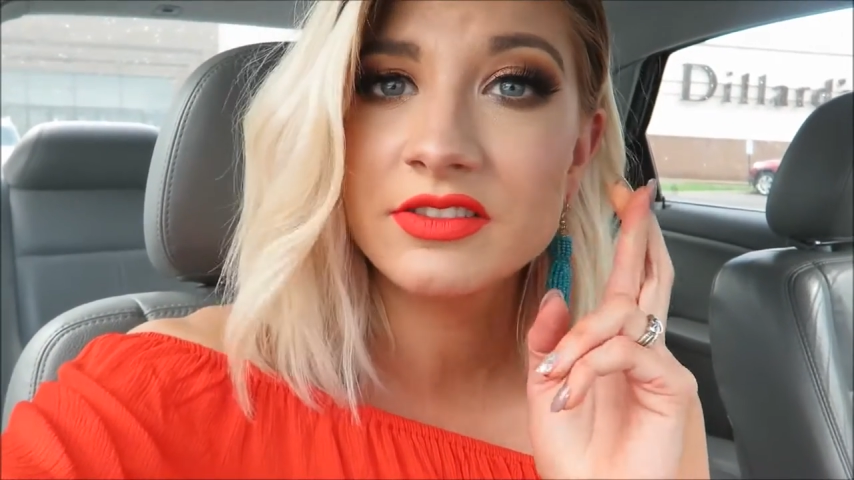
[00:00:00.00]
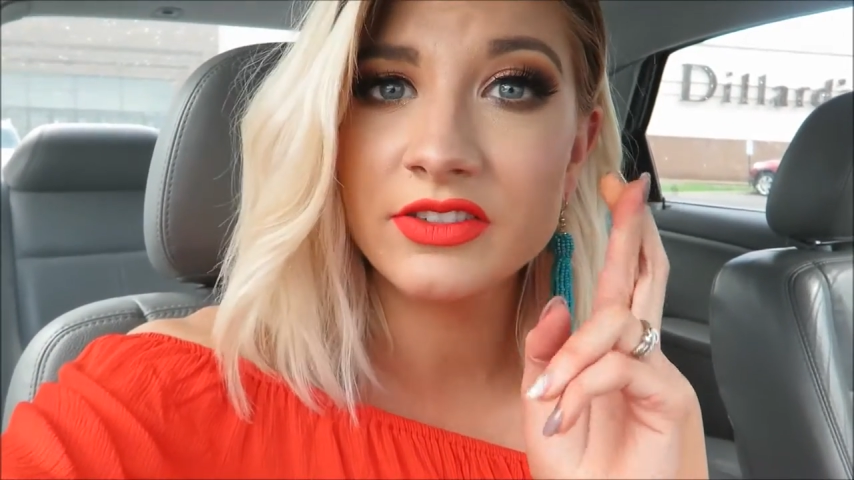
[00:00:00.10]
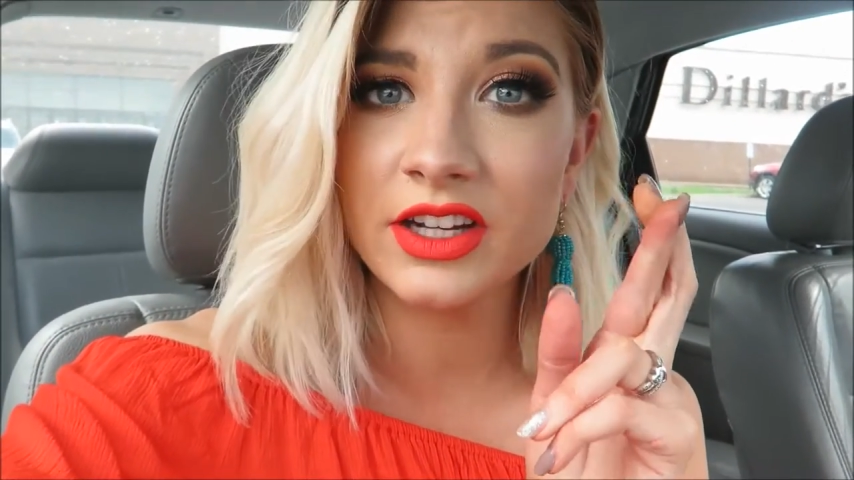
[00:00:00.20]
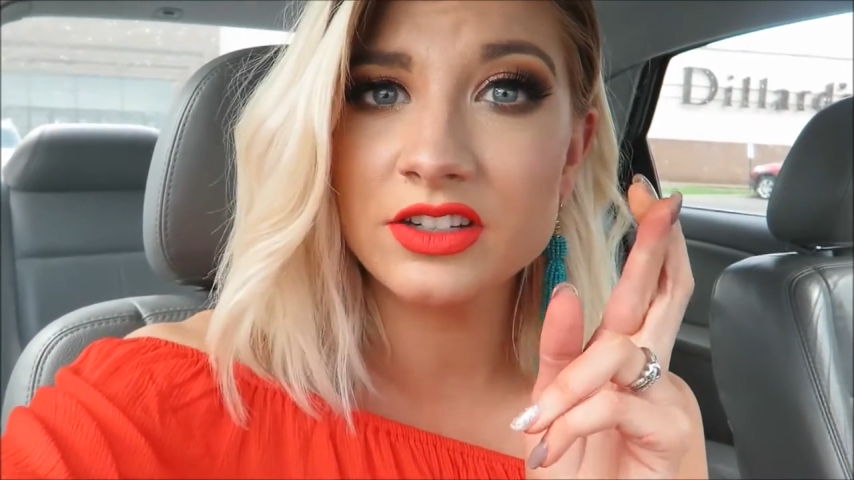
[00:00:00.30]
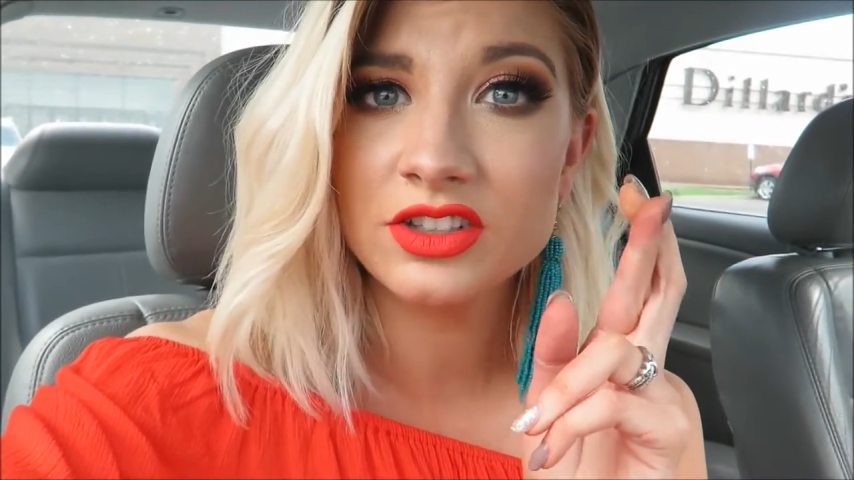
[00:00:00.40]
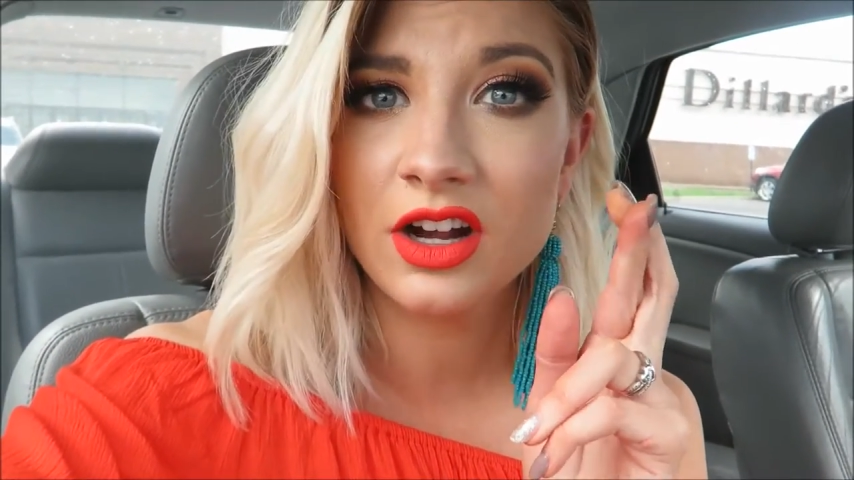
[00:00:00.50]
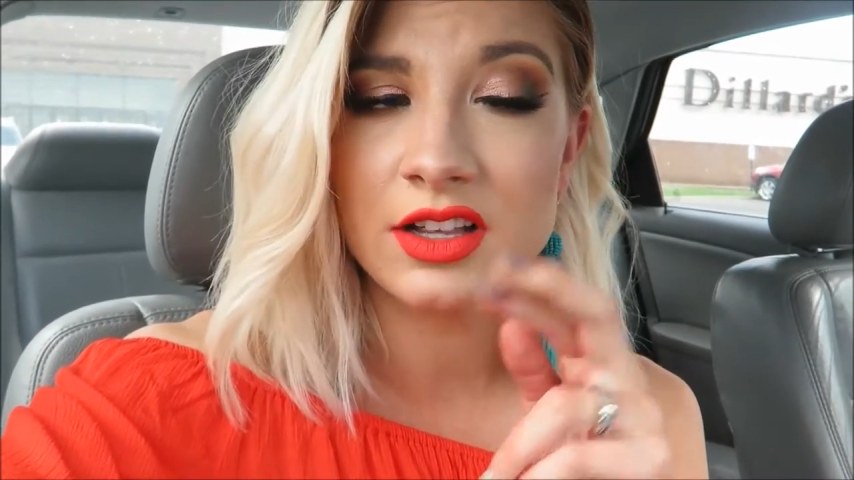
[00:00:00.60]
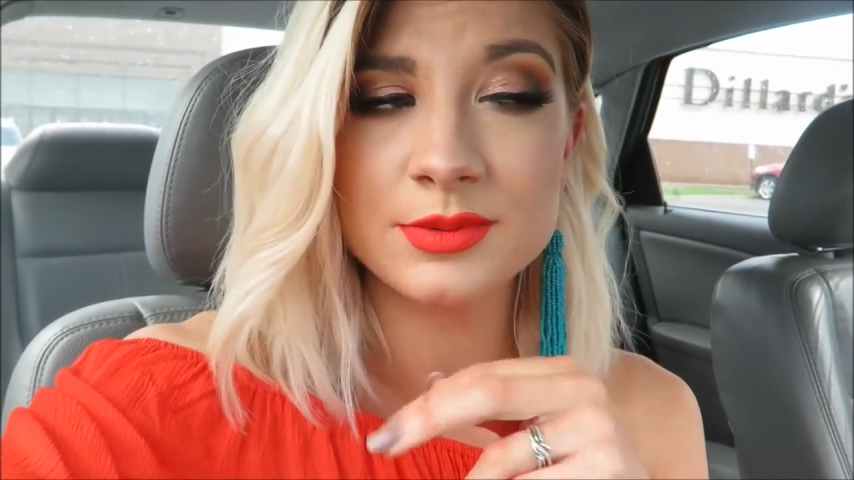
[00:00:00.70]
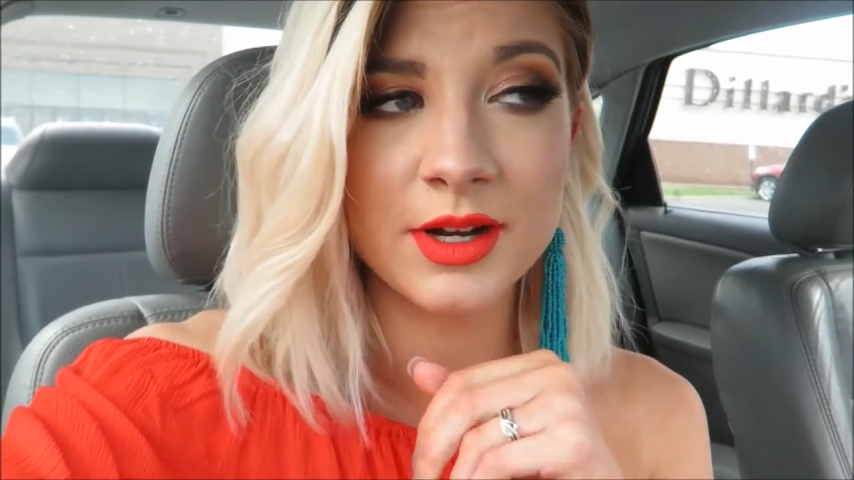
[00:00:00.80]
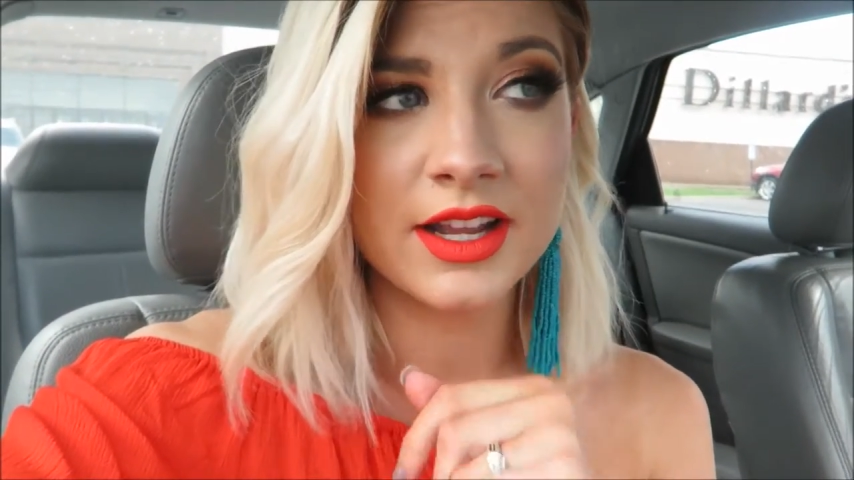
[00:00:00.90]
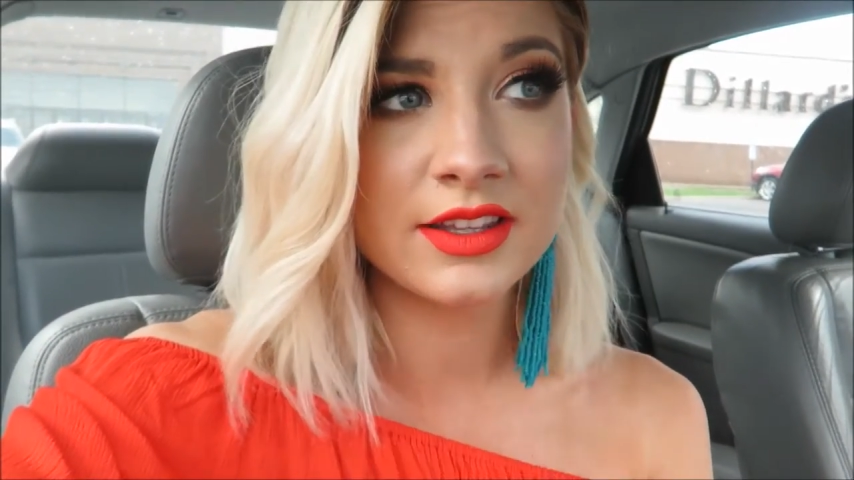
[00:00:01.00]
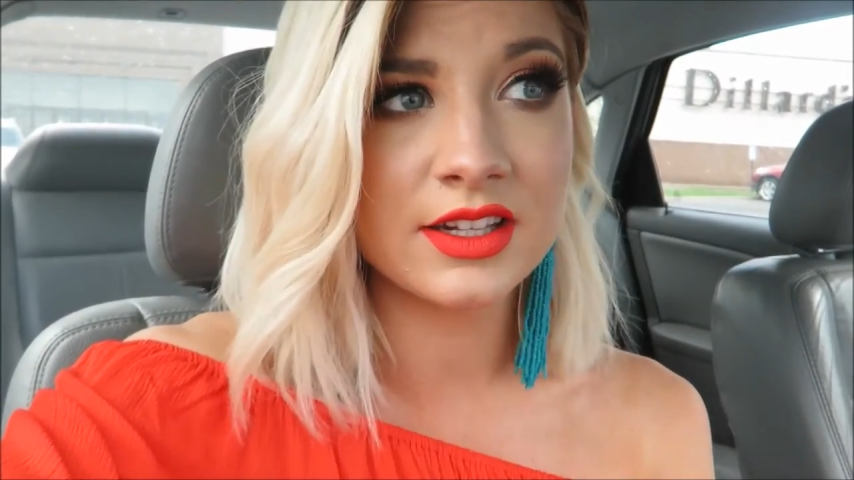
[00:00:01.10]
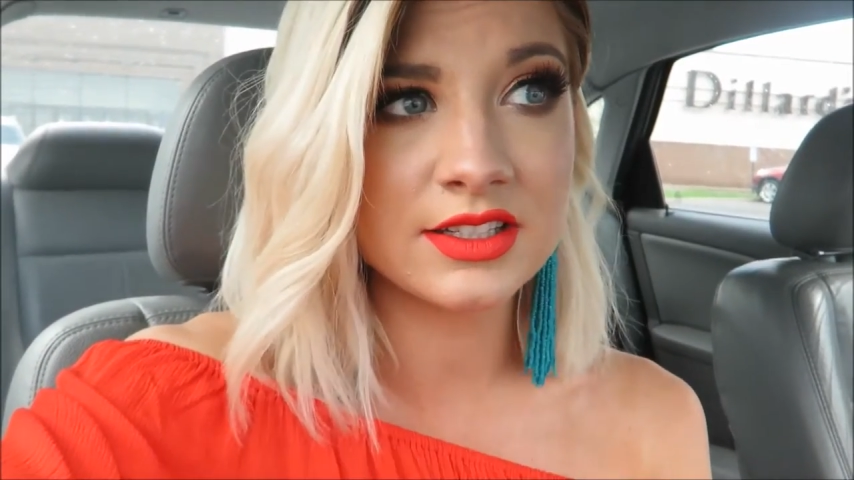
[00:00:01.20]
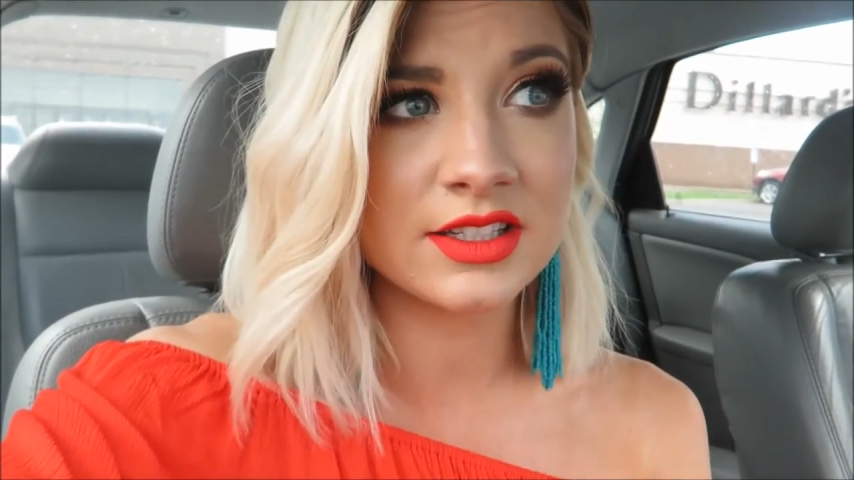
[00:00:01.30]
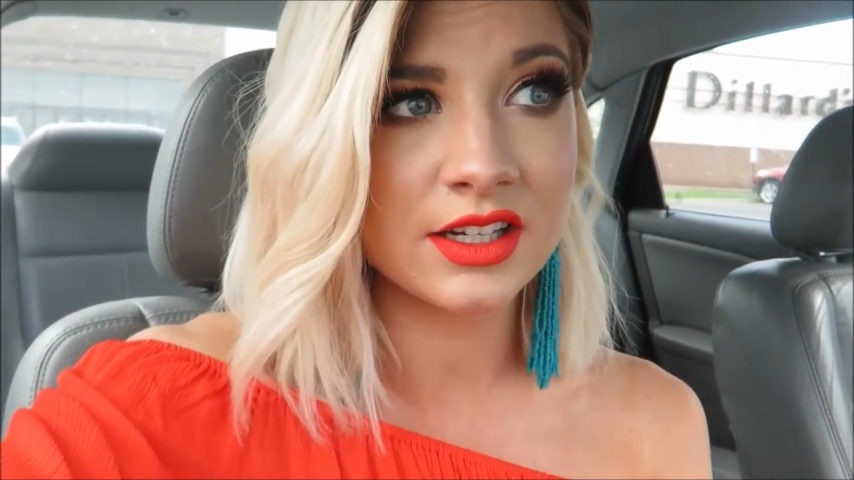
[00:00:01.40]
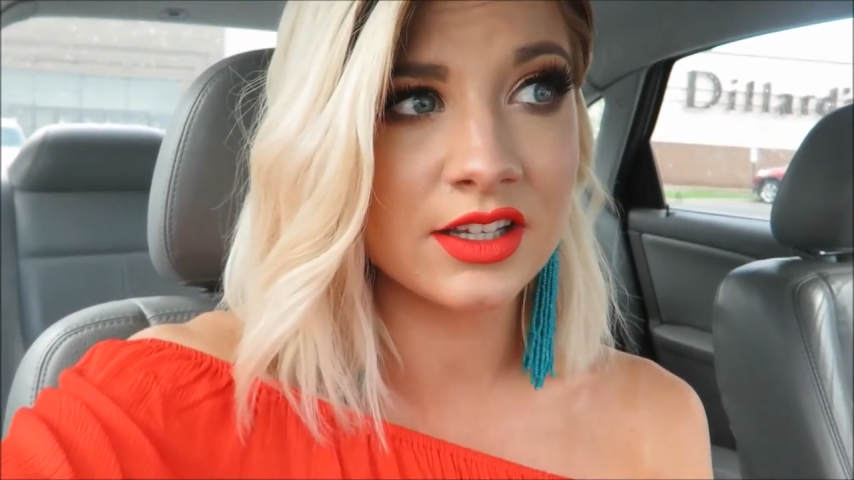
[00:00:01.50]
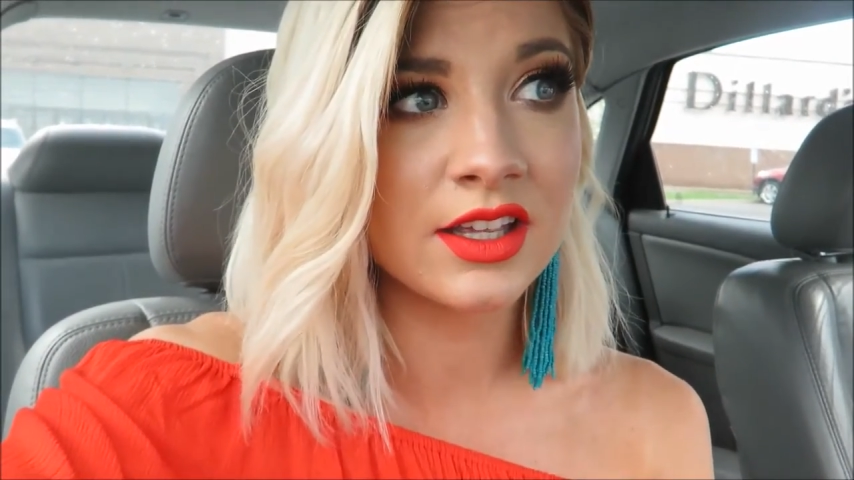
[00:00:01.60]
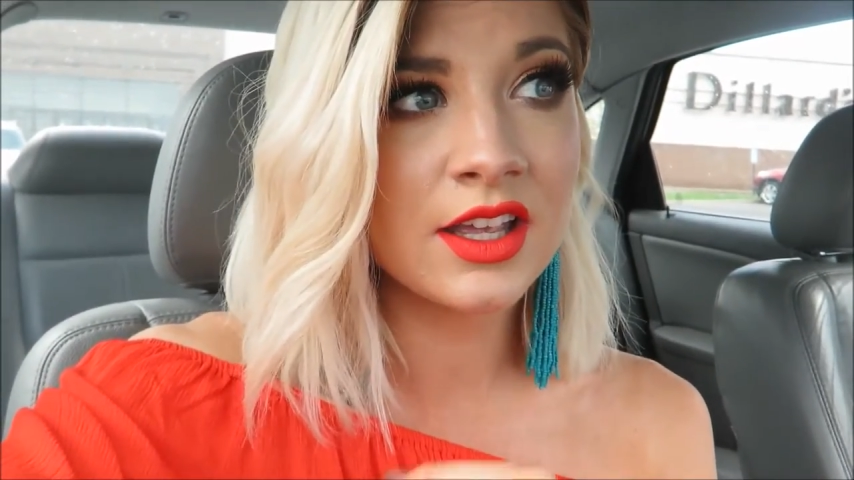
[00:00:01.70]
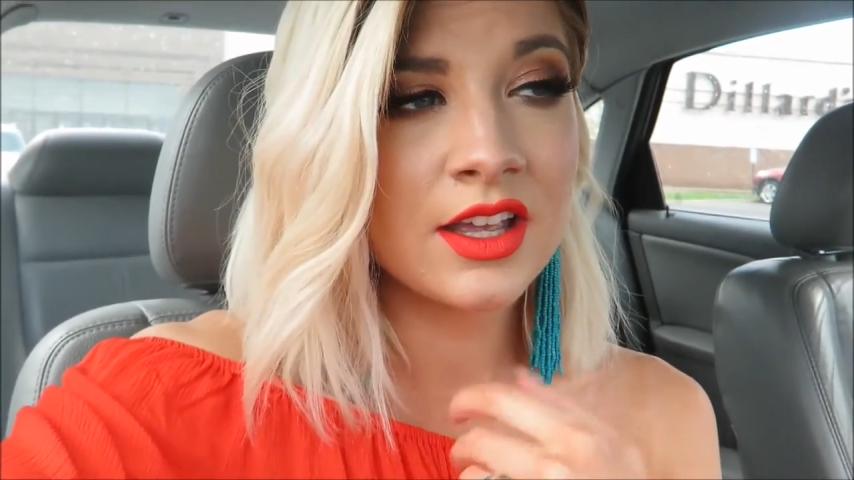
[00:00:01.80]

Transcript: fingers crossed, praying that it's gonna